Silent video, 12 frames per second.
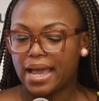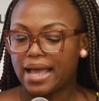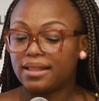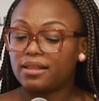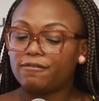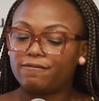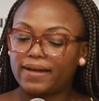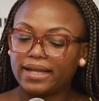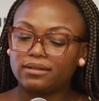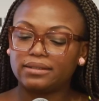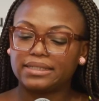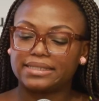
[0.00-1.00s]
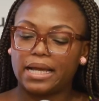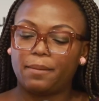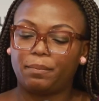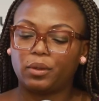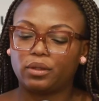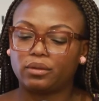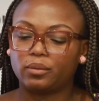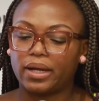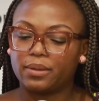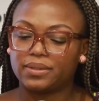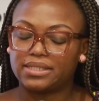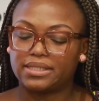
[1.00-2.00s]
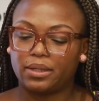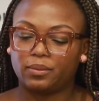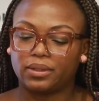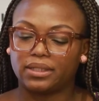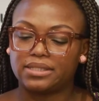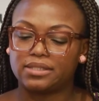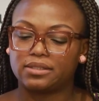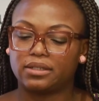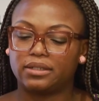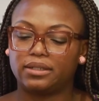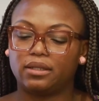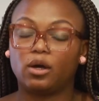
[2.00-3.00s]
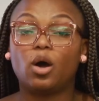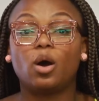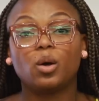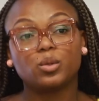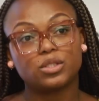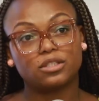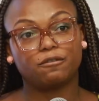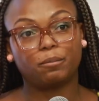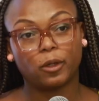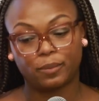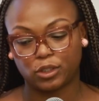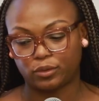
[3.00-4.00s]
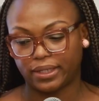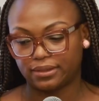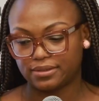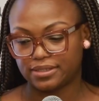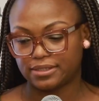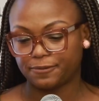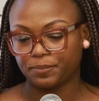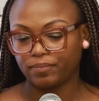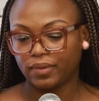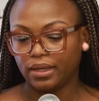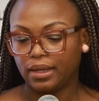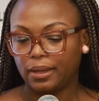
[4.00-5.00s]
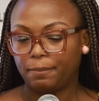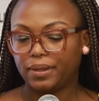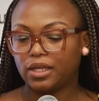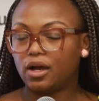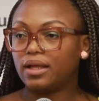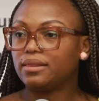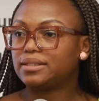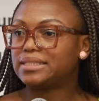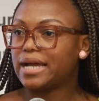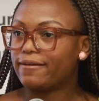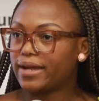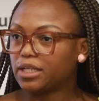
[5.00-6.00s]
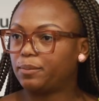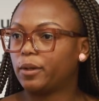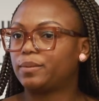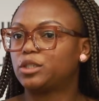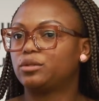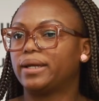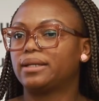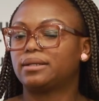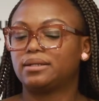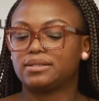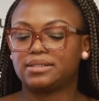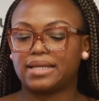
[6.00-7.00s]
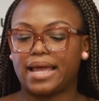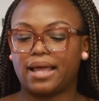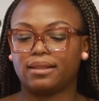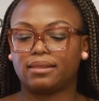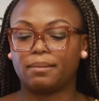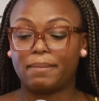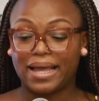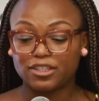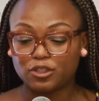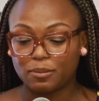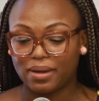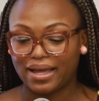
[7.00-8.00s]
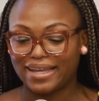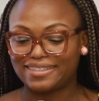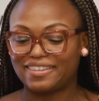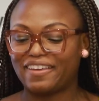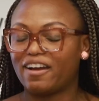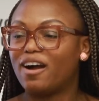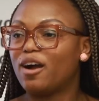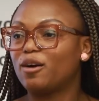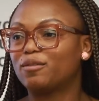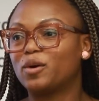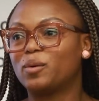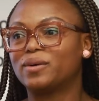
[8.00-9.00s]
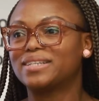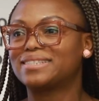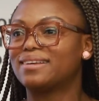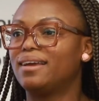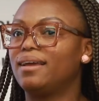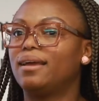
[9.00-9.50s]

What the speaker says: And then the final example, I would say, would concern the host of perpetrators. Beyond the direct perpetrators and the masterminds, there are, of course,